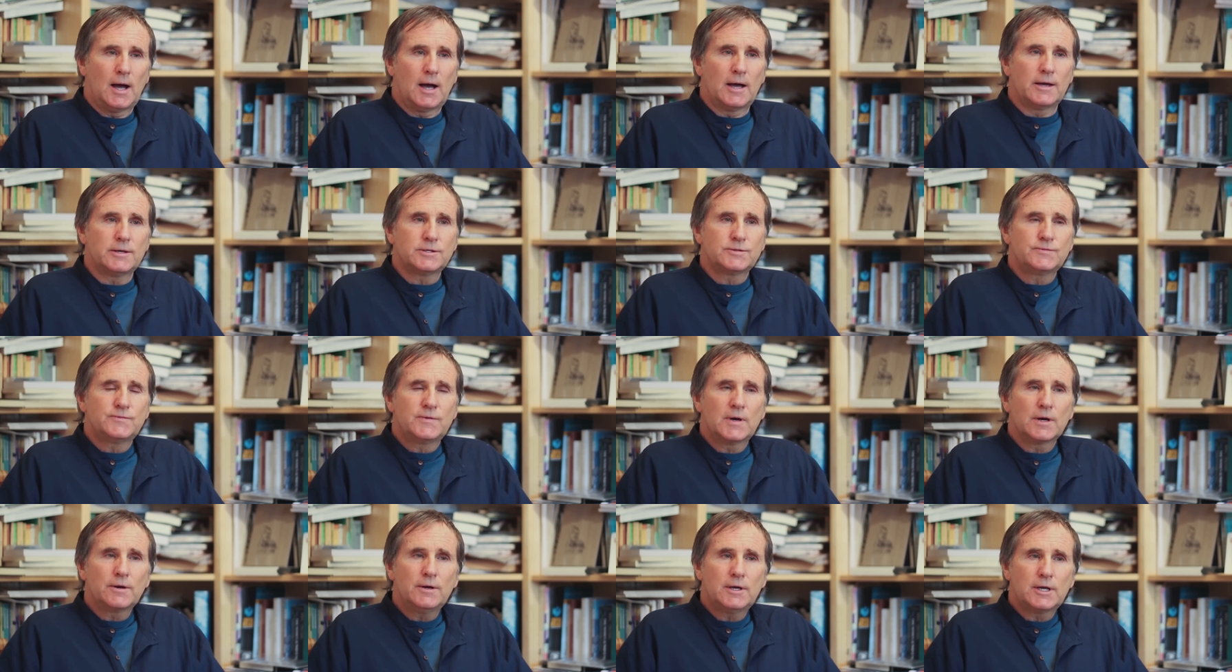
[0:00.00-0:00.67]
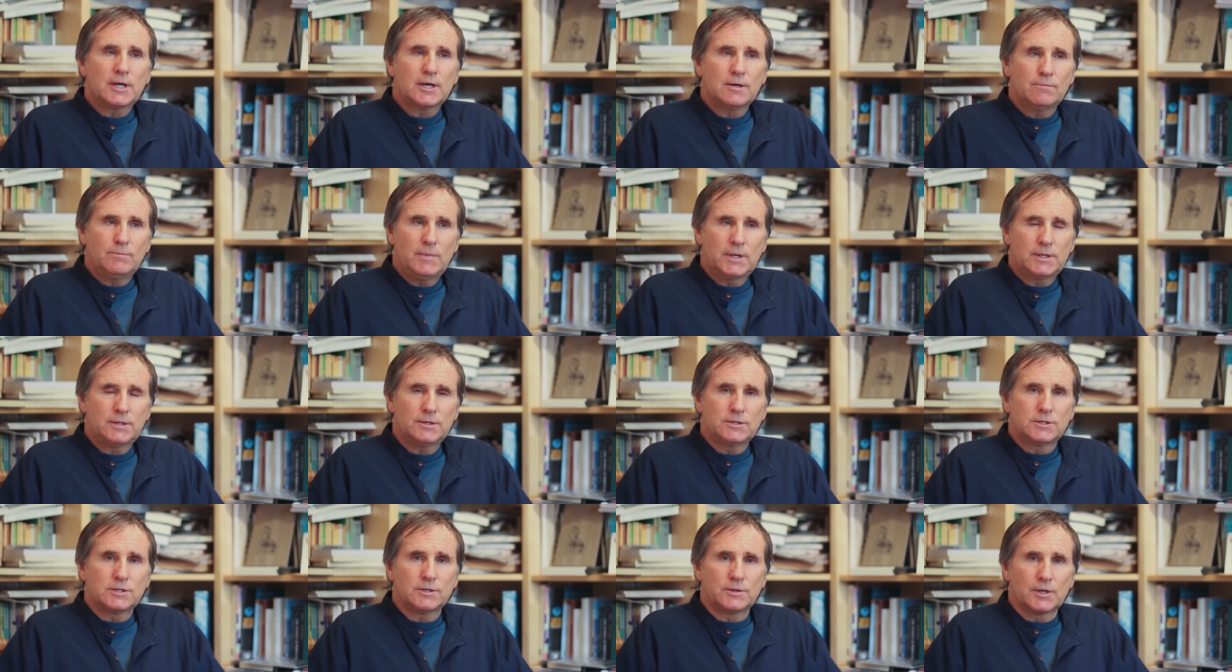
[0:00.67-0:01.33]
is very
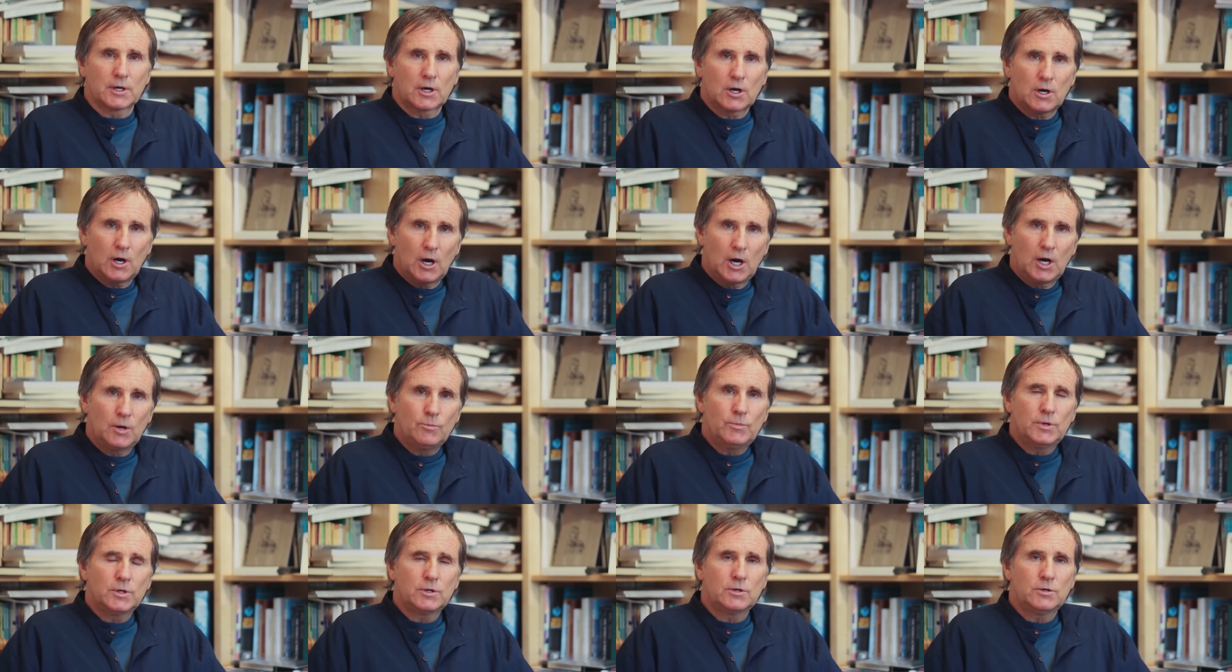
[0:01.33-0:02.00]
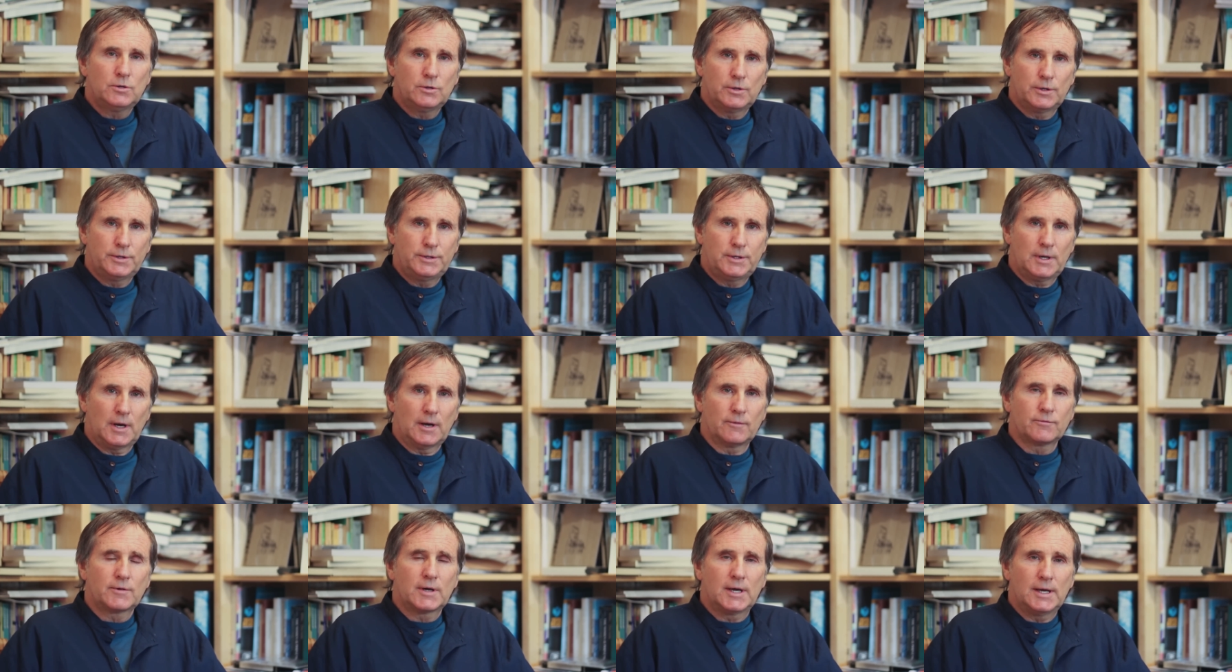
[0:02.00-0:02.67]
committed to the common good
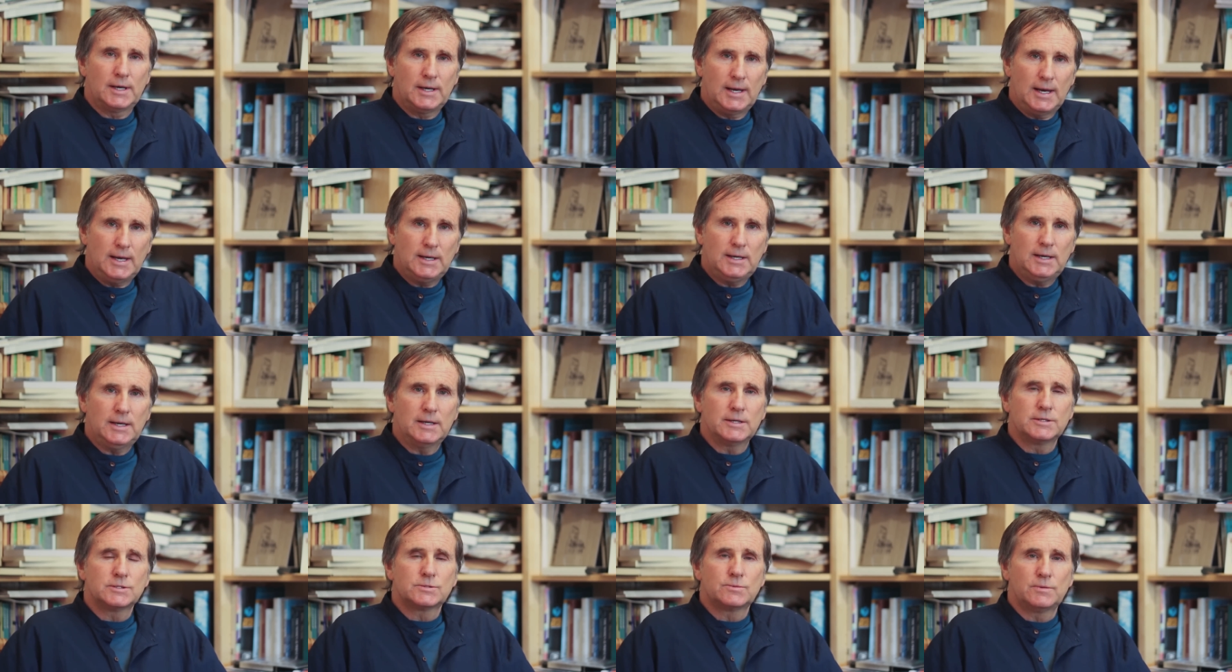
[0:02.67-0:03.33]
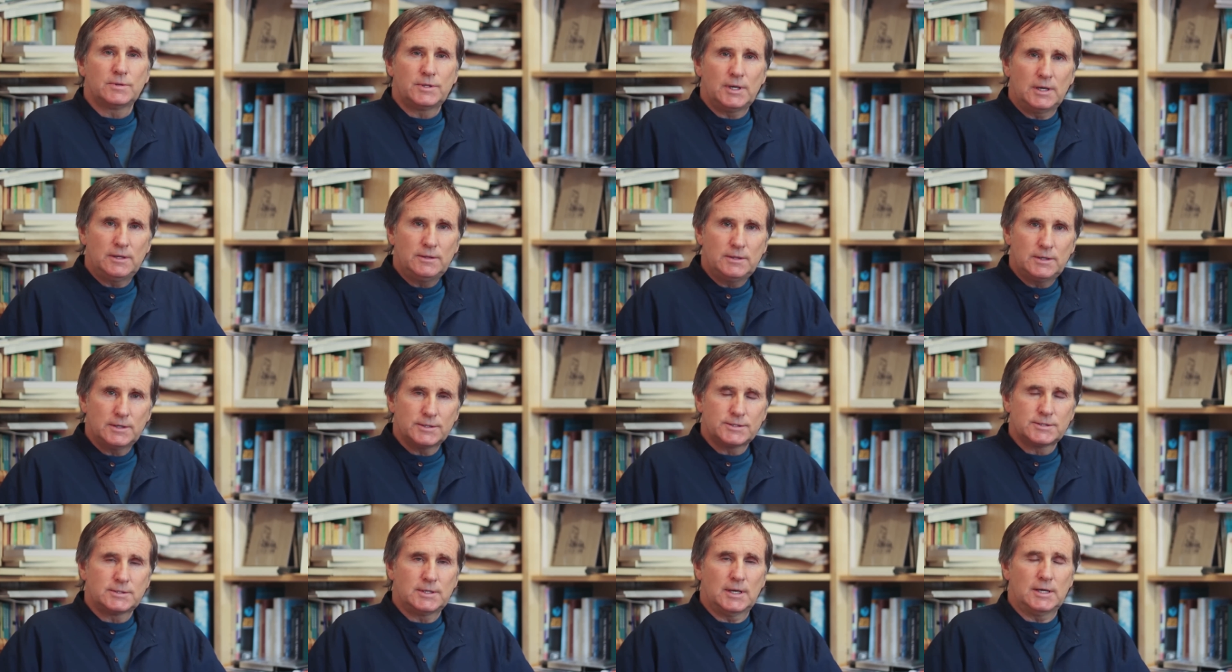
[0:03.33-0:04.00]
of Canadians within
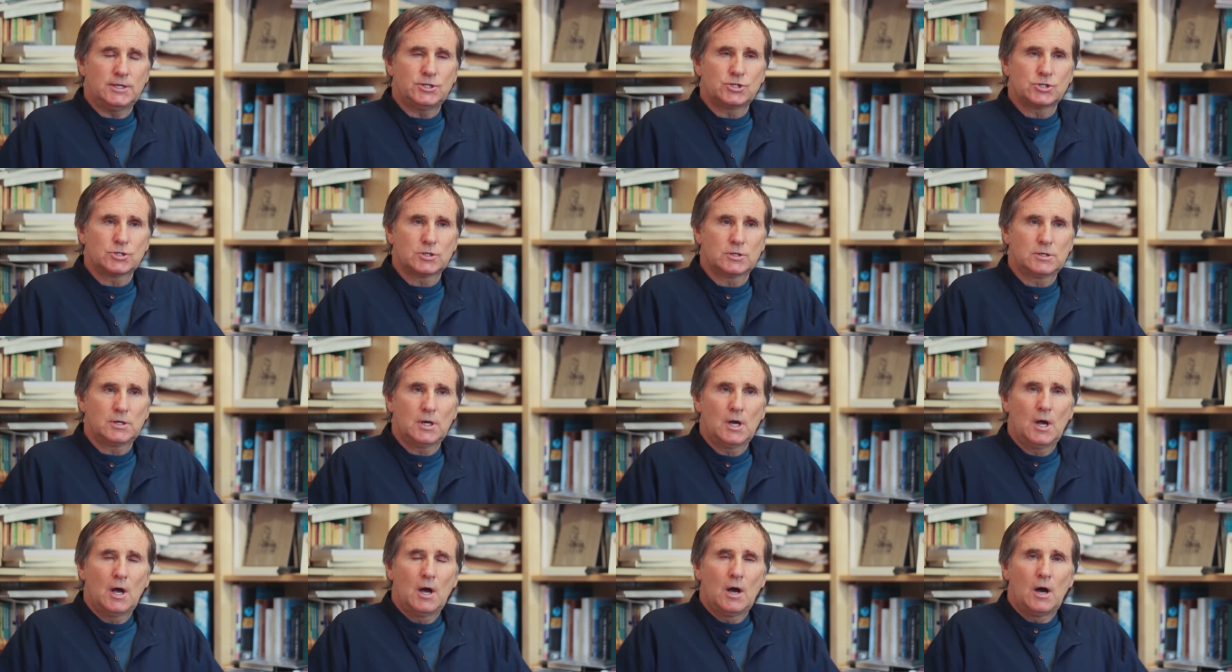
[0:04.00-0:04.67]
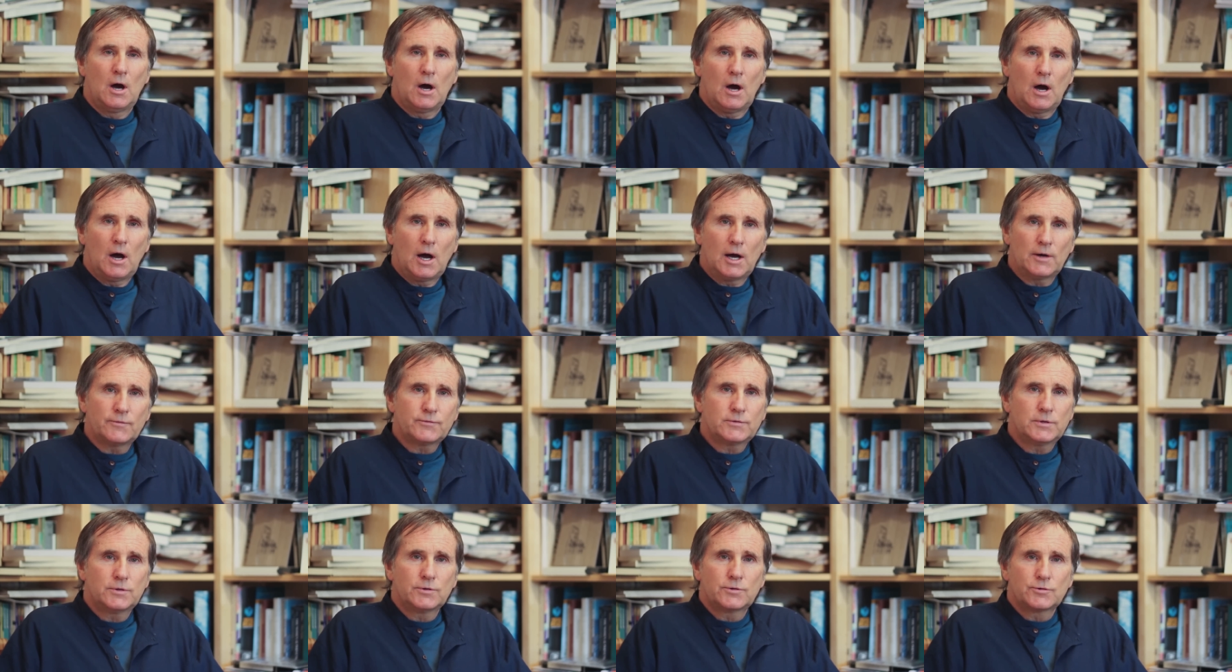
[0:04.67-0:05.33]
this nation
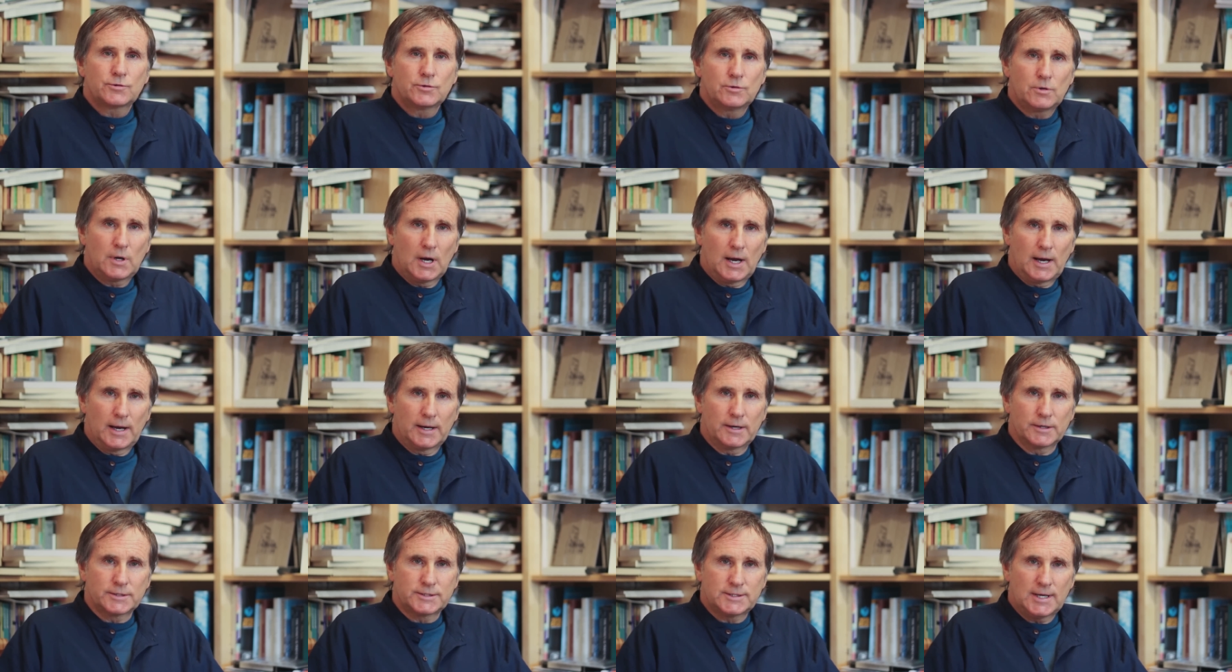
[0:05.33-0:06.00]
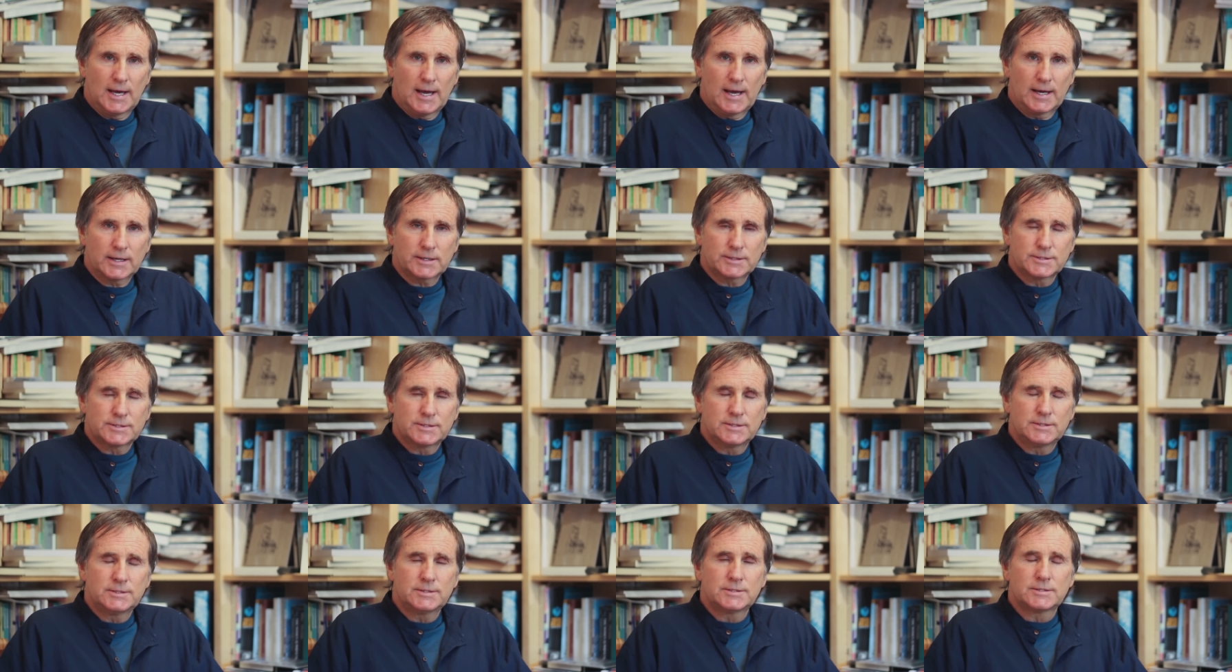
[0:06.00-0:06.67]
often through higher
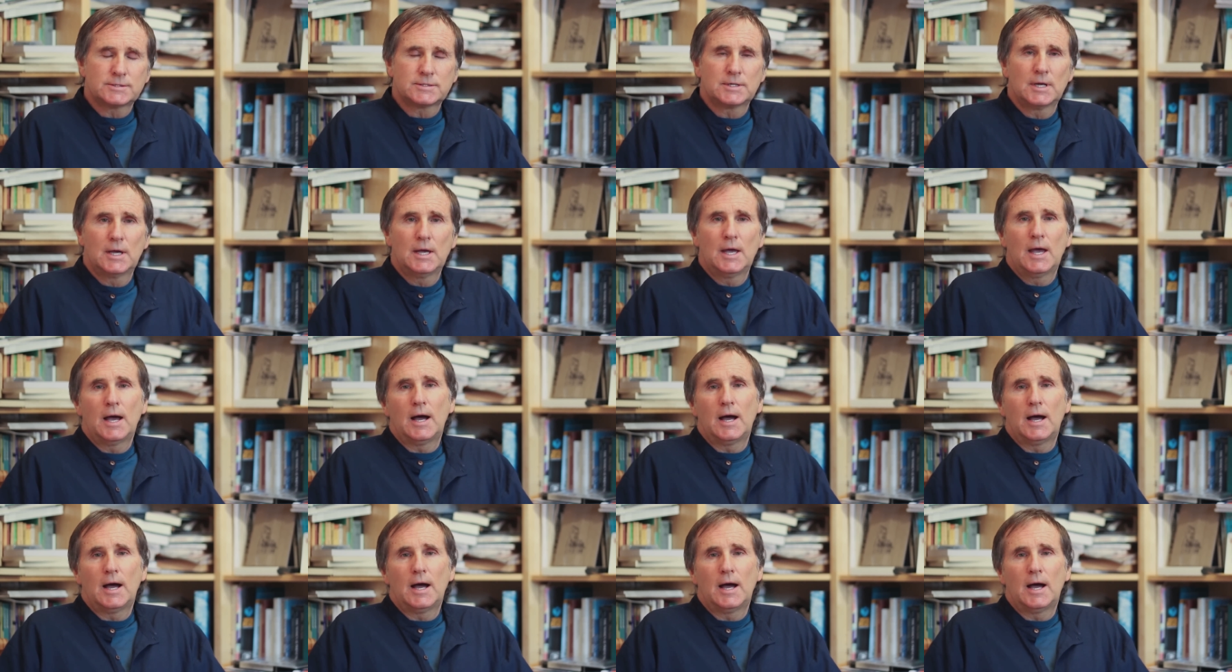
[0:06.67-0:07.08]
taxes,